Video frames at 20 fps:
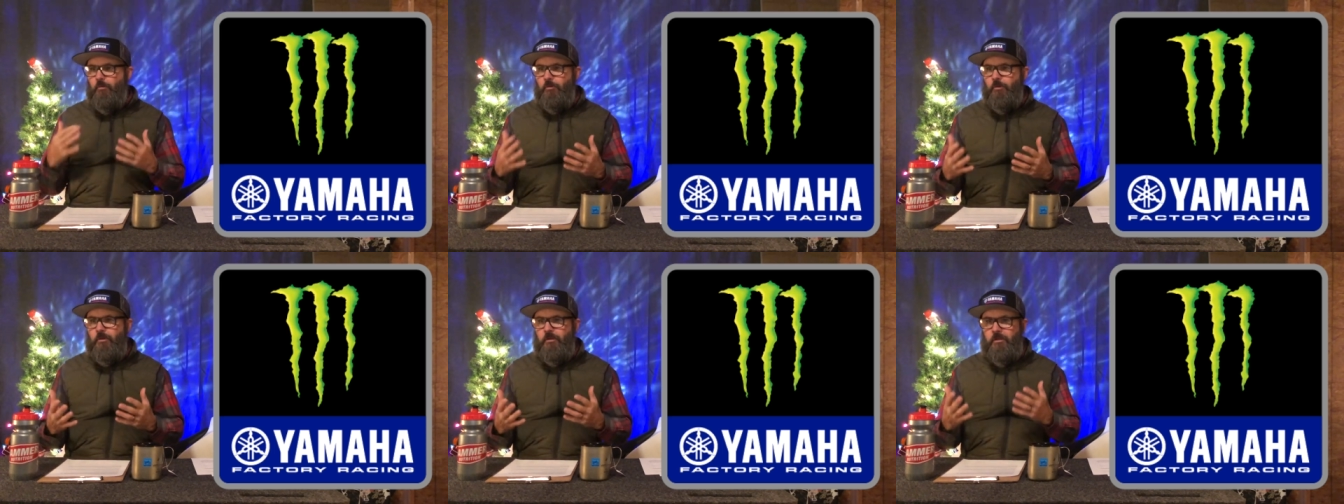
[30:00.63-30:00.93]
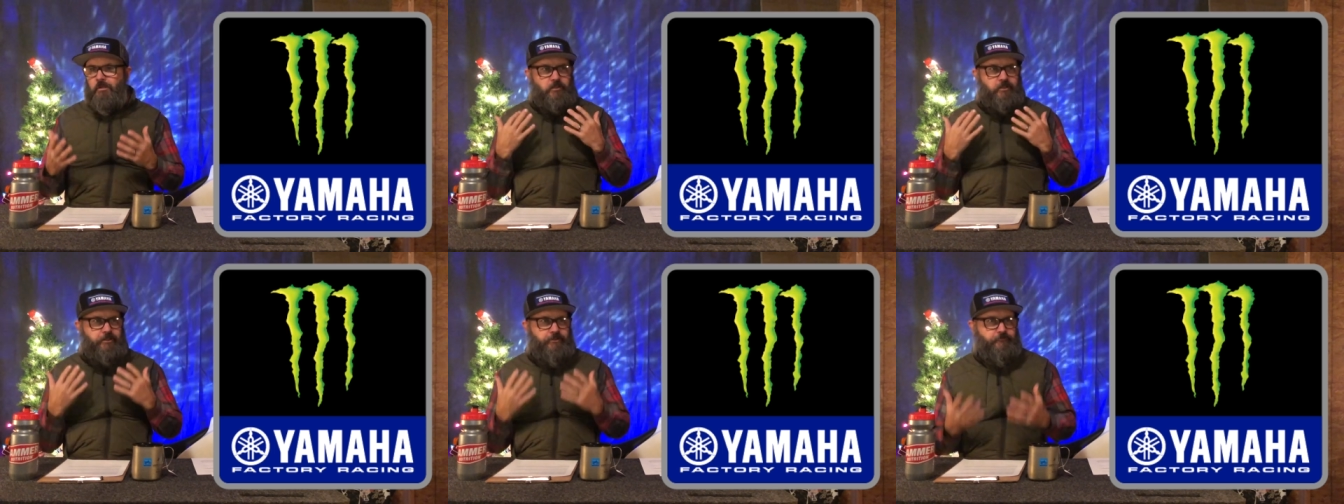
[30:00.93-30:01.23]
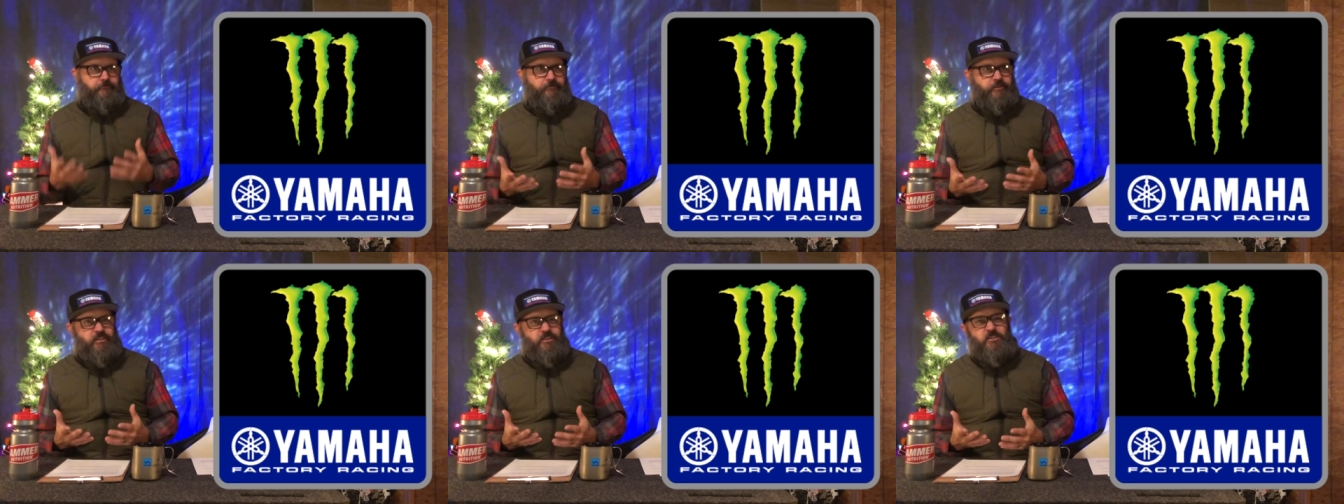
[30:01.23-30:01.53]
we're
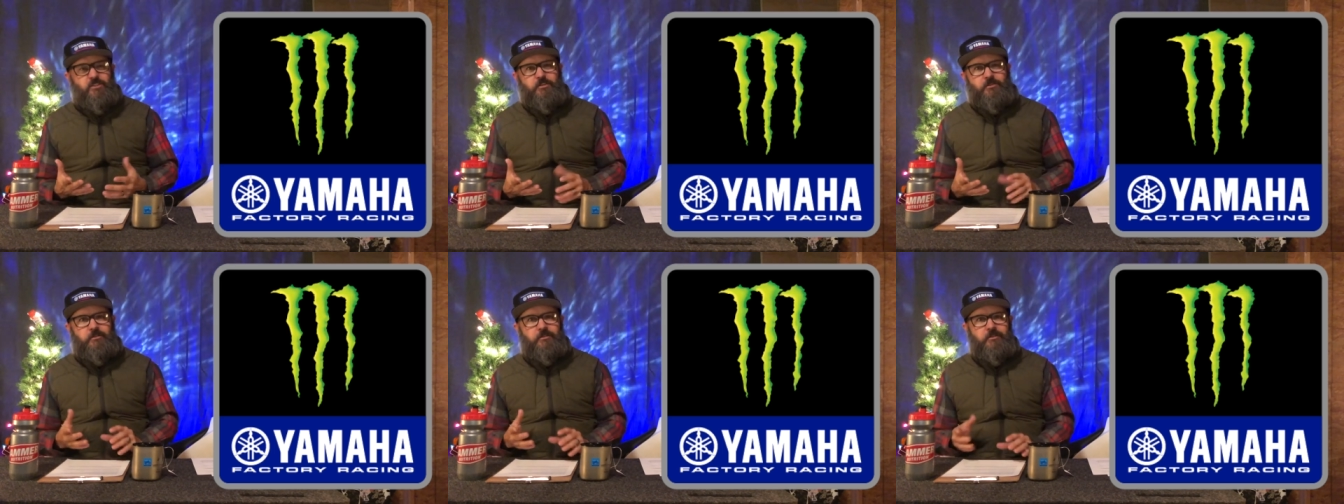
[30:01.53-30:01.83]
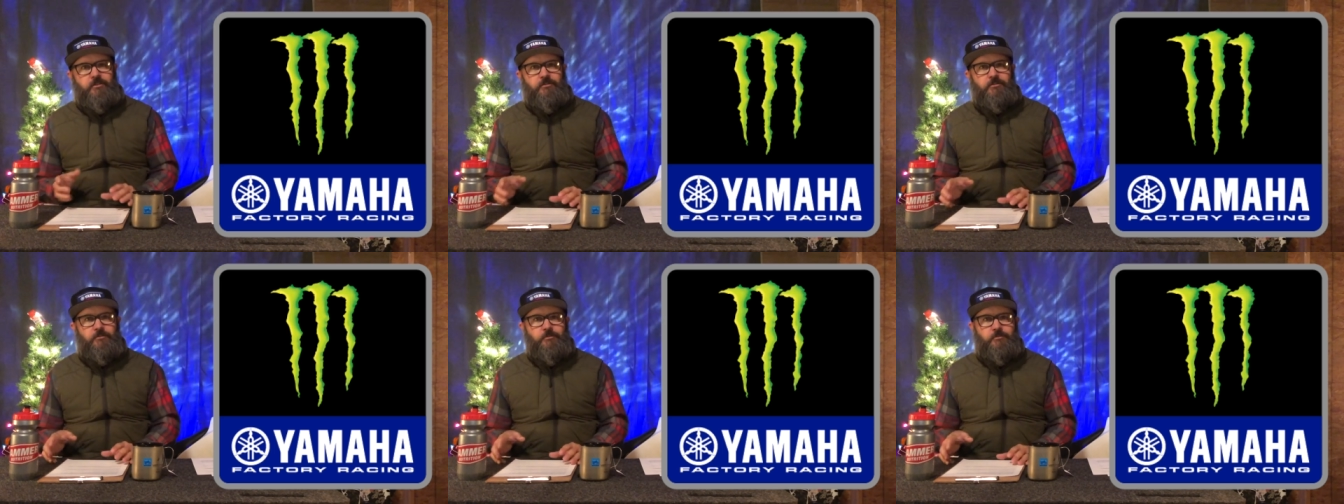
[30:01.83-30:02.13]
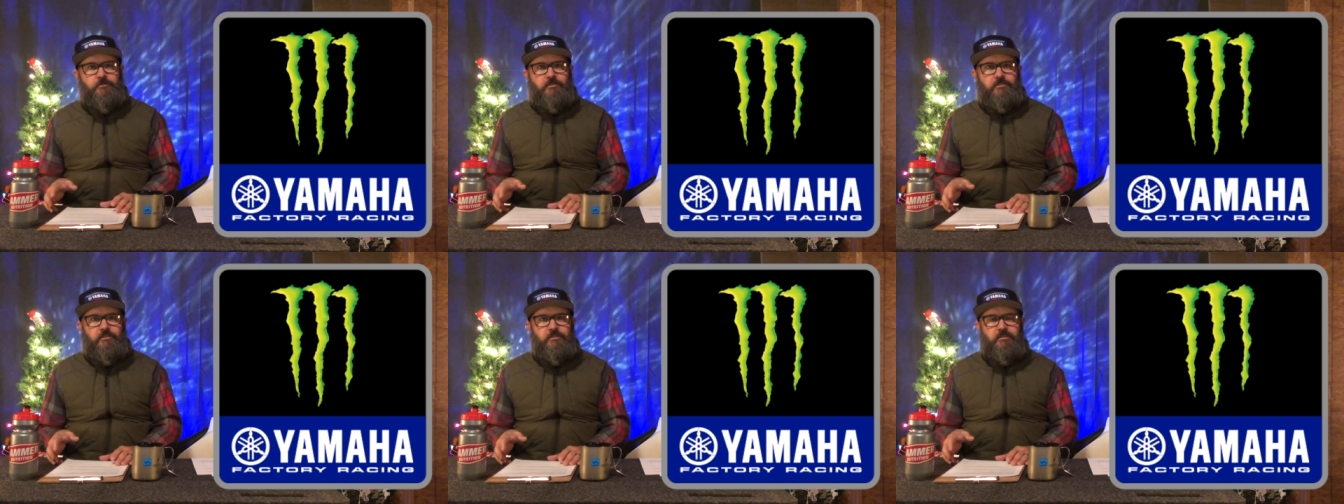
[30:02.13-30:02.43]
adventure
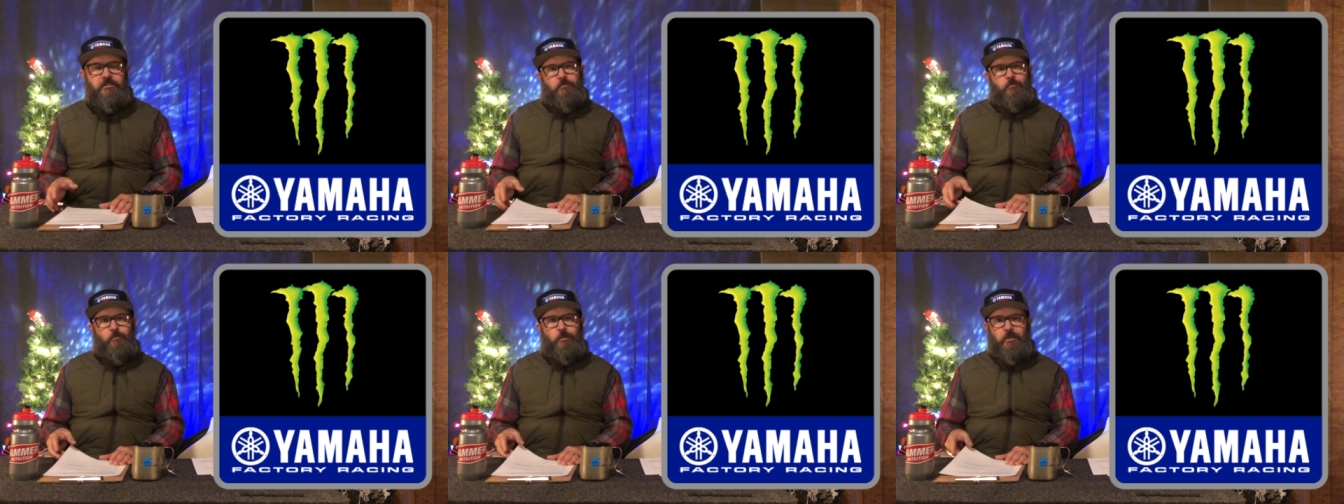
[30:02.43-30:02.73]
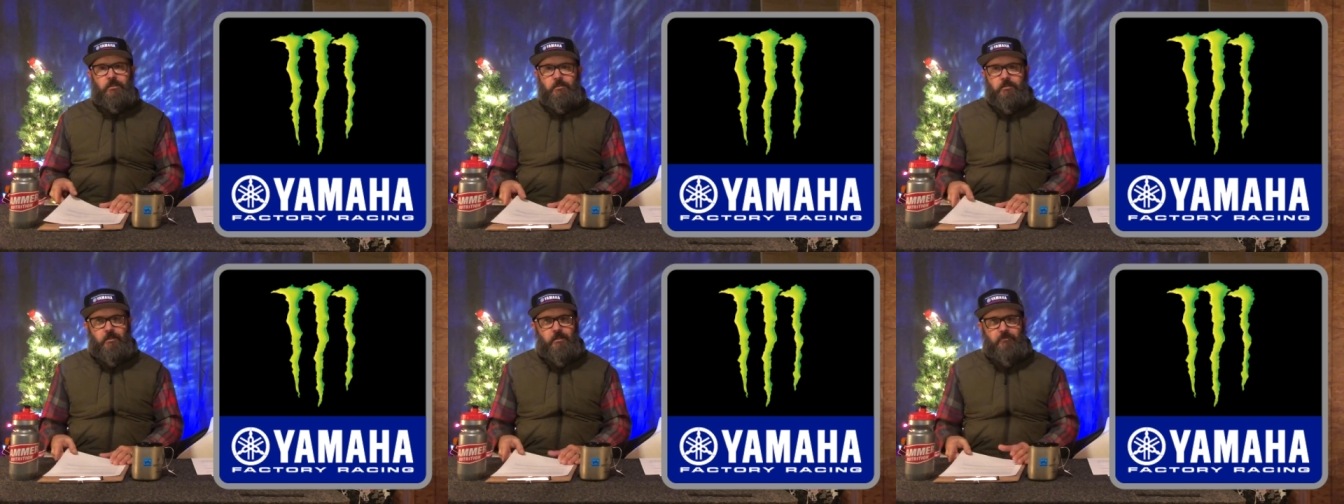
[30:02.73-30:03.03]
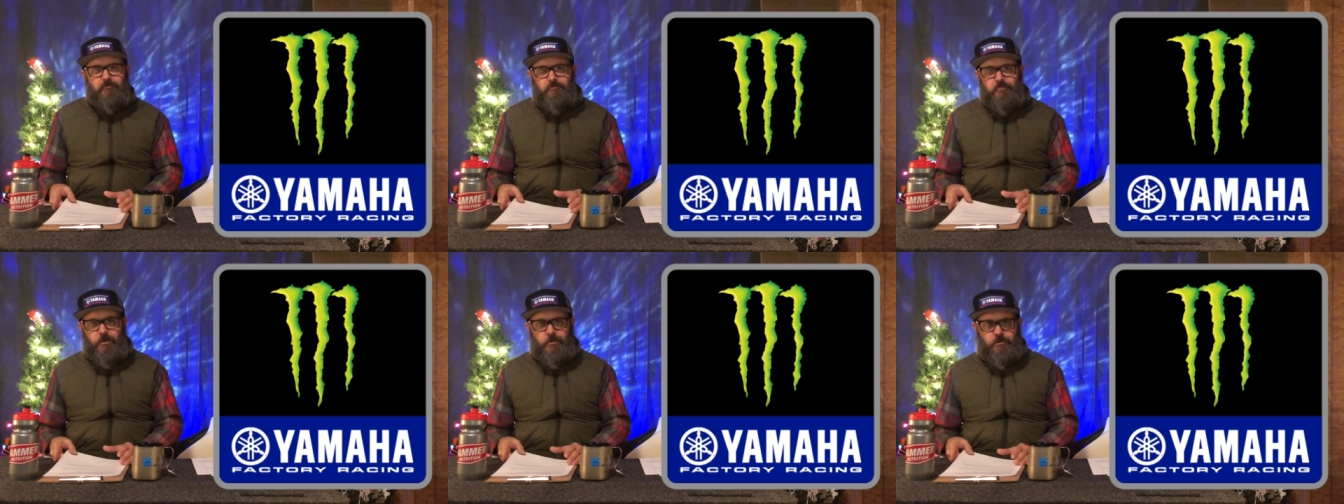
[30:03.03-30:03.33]
enthusiasts. We
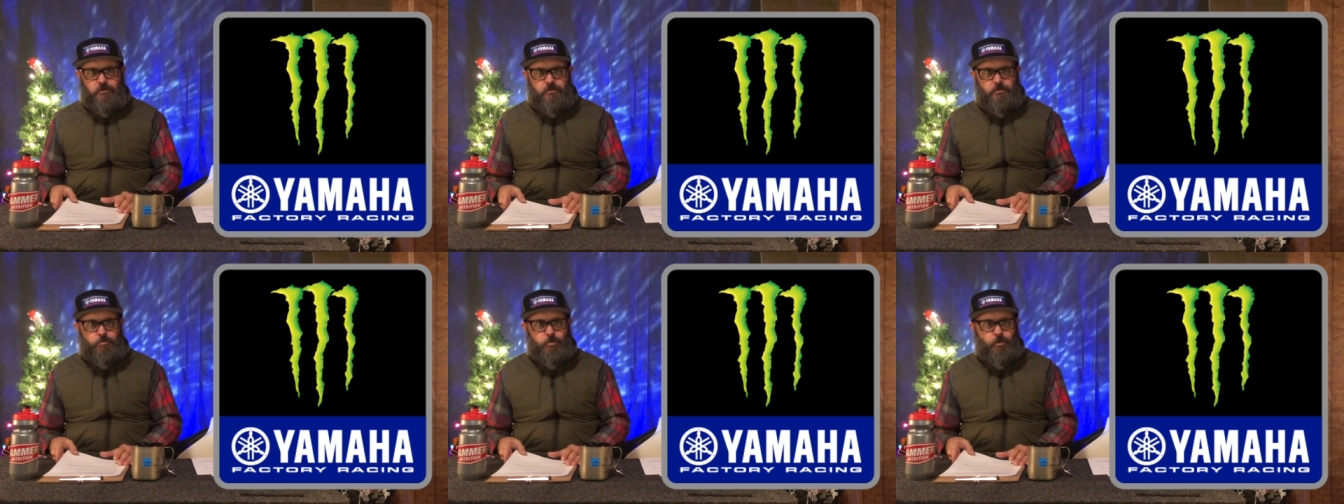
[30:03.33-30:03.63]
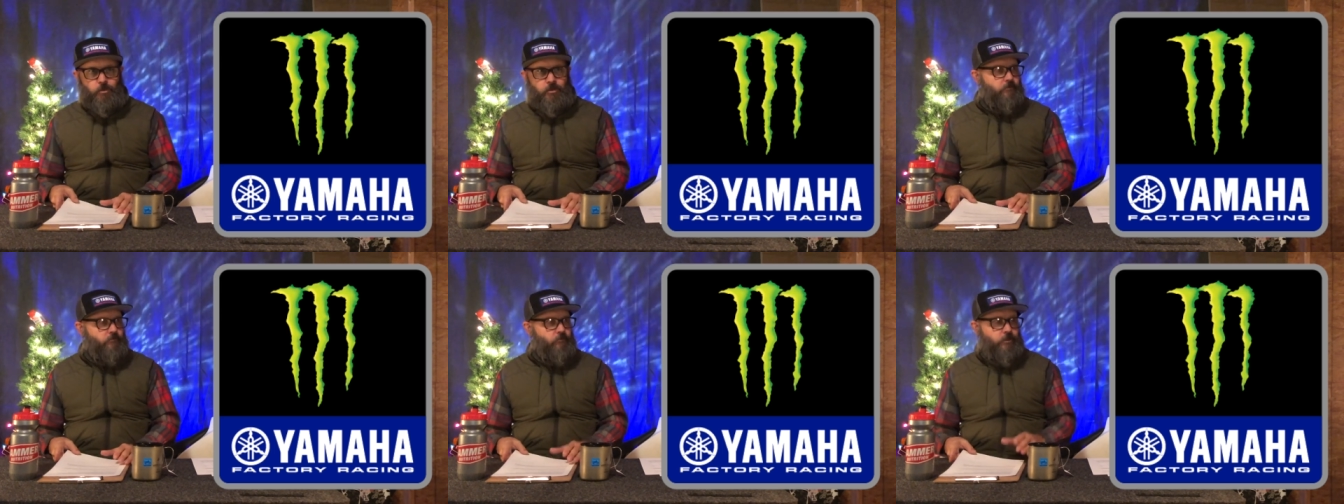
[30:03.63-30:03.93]
love motorsport.